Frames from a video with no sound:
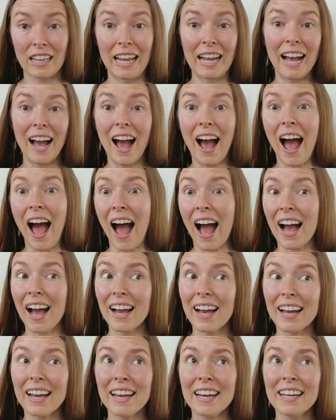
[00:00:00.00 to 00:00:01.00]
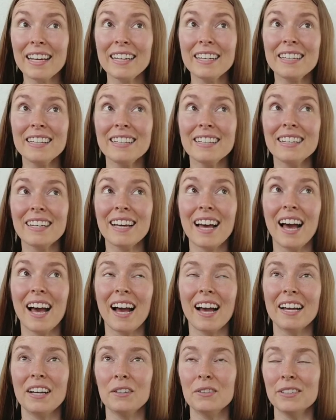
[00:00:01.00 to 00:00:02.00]
Like I
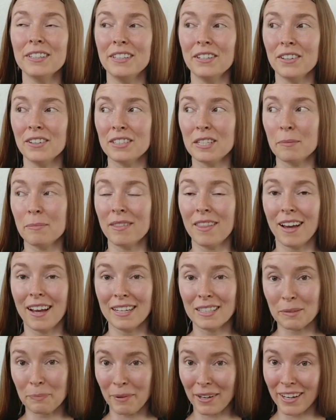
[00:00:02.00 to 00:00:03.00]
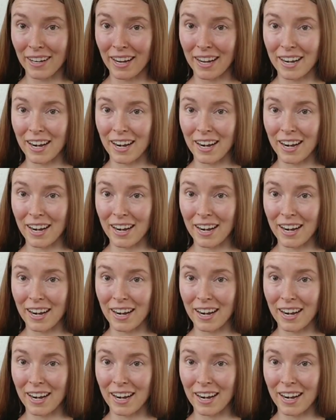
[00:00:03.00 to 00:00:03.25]
I only know the tip of the iceberg,